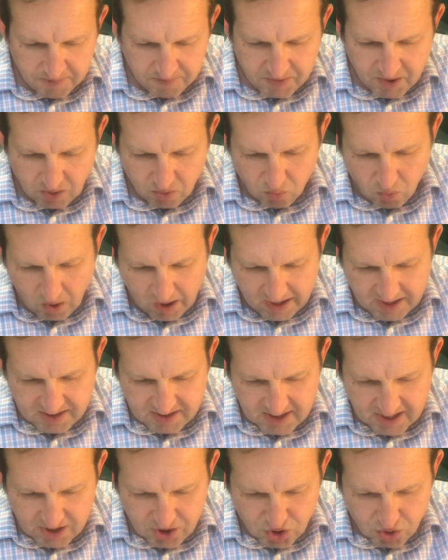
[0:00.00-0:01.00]
Now, why is
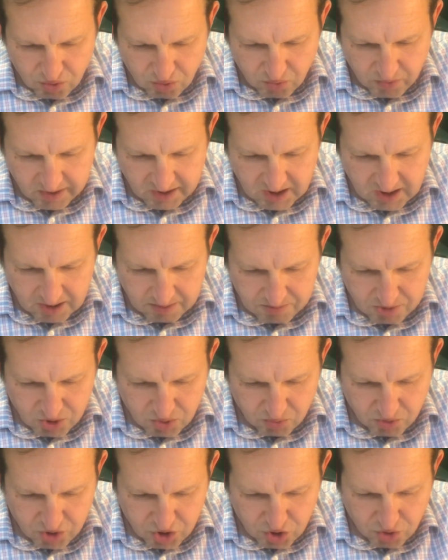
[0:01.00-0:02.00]
that true when it comes
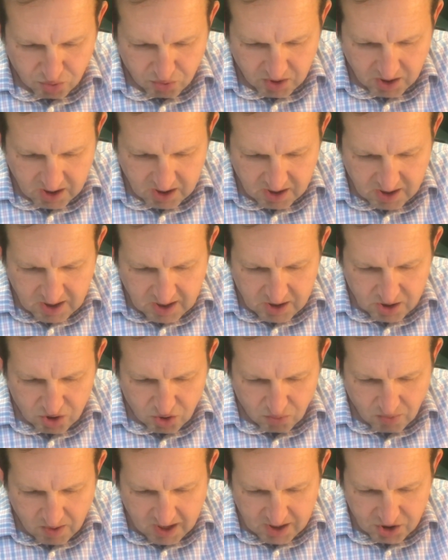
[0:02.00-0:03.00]
to a tree?
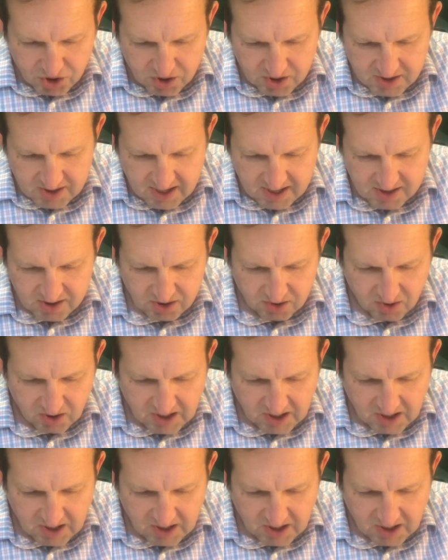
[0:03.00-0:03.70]
So Rashi says,